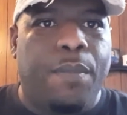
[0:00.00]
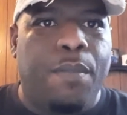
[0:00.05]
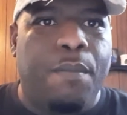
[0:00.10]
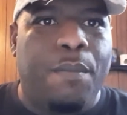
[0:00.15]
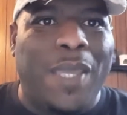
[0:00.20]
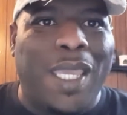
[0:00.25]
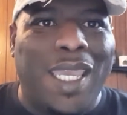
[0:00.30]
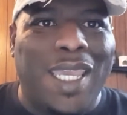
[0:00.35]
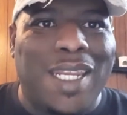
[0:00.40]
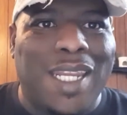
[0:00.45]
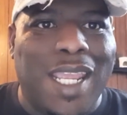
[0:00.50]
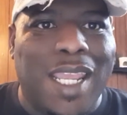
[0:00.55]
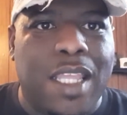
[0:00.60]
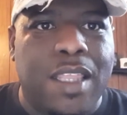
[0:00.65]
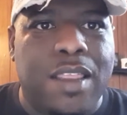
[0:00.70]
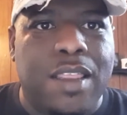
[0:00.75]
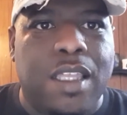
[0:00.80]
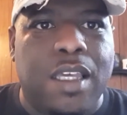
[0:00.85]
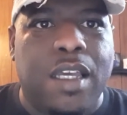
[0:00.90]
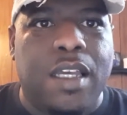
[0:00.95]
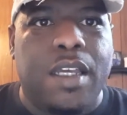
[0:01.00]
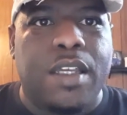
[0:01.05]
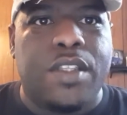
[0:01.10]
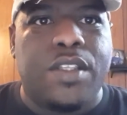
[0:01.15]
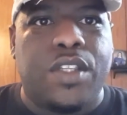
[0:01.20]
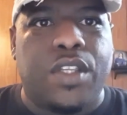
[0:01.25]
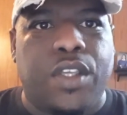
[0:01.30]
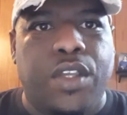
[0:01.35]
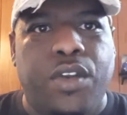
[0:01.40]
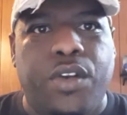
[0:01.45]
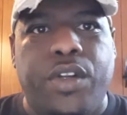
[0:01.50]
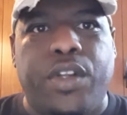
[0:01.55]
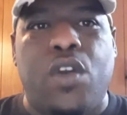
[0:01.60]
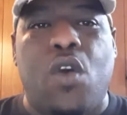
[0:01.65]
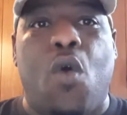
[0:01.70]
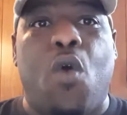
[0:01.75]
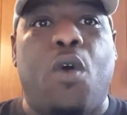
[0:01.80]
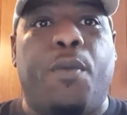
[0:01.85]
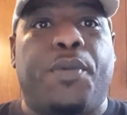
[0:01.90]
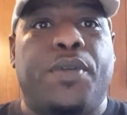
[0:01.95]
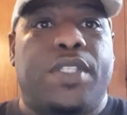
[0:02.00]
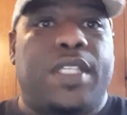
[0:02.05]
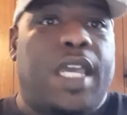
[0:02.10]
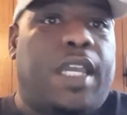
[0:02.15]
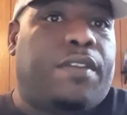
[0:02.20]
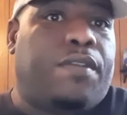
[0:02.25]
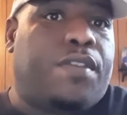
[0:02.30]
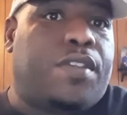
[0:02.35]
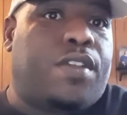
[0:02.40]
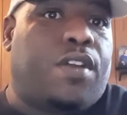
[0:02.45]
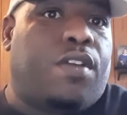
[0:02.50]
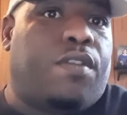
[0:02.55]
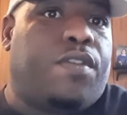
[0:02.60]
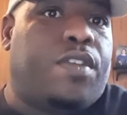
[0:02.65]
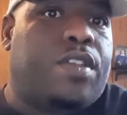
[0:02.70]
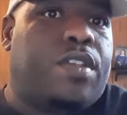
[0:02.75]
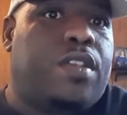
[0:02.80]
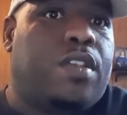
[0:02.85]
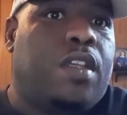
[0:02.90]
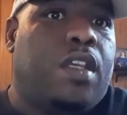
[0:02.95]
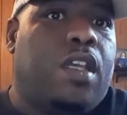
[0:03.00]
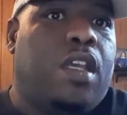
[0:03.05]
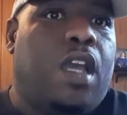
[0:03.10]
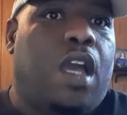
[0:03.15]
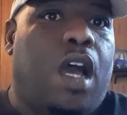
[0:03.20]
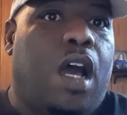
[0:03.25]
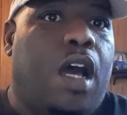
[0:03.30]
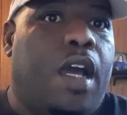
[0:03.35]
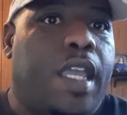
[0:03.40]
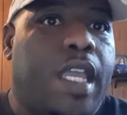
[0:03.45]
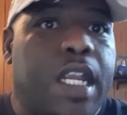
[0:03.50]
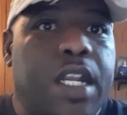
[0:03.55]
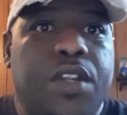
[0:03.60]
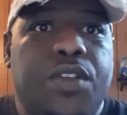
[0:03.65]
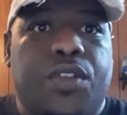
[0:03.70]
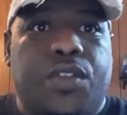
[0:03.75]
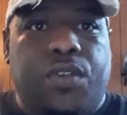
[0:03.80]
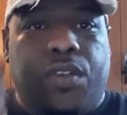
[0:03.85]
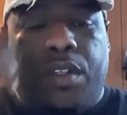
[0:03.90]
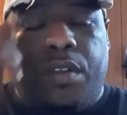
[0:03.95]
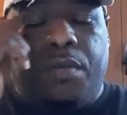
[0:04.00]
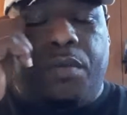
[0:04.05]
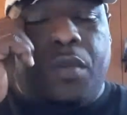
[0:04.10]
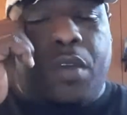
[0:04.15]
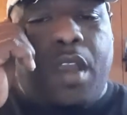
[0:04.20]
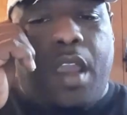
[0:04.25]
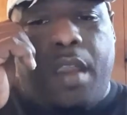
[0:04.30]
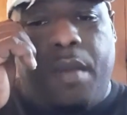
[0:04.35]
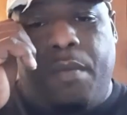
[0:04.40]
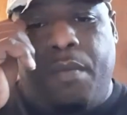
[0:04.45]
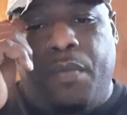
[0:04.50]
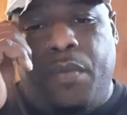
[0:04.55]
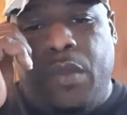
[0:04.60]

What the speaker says: being in the security or protective service industry, okay?